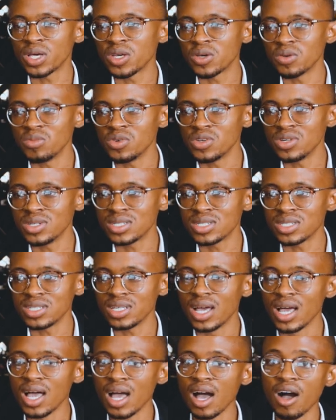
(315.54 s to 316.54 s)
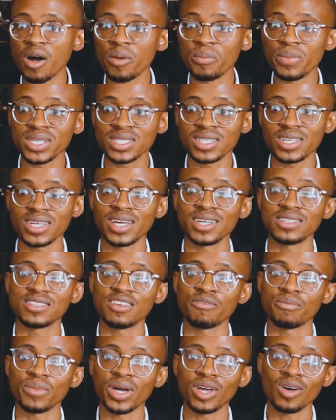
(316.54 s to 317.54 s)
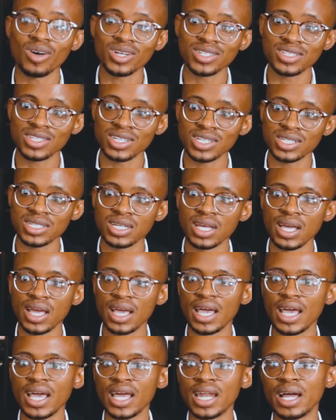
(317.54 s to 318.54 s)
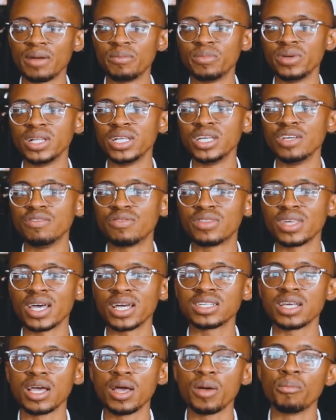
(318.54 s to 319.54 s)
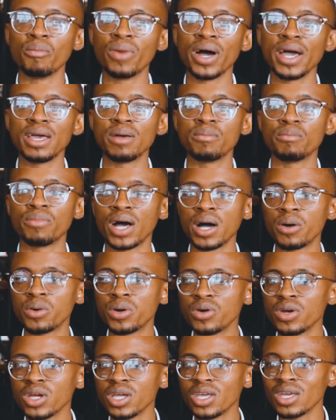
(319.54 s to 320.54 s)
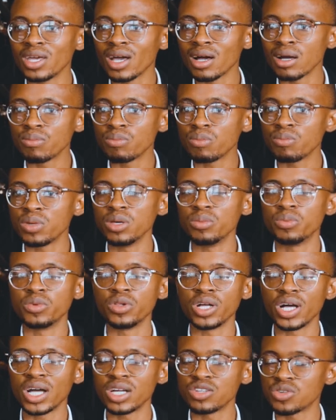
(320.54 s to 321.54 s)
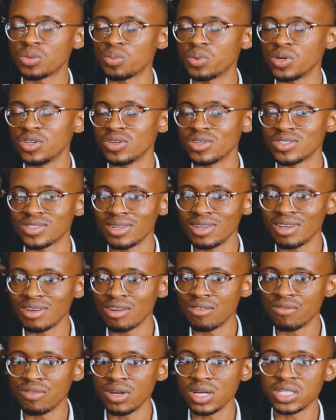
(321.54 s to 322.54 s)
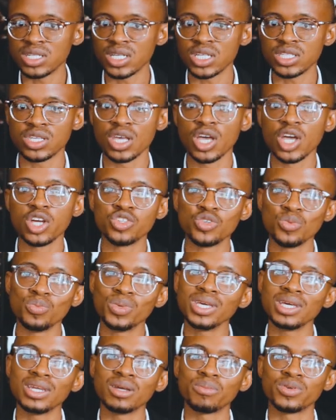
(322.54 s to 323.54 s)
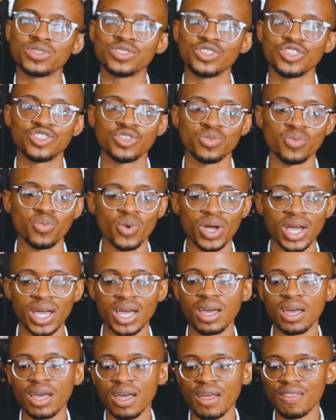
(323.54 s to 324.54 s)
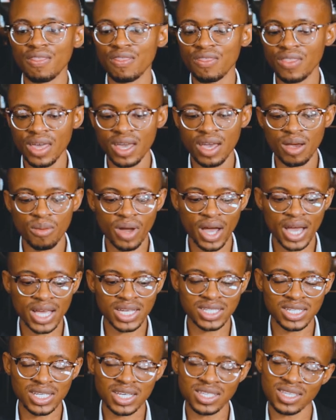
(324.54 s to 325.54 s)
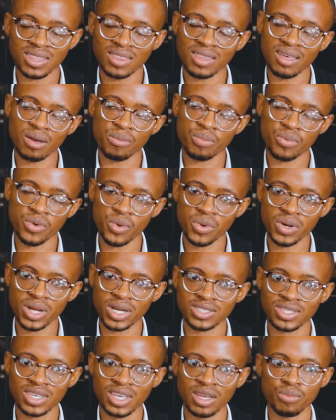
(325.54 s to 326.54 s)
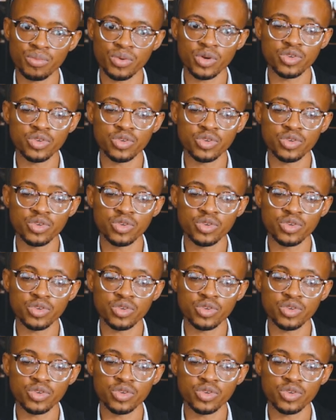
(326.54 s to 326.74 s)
my community? How best can I serve my continent? And I believe that by empowering young people, entrepreneurs, and innovators to be in a position where their ideas and their products can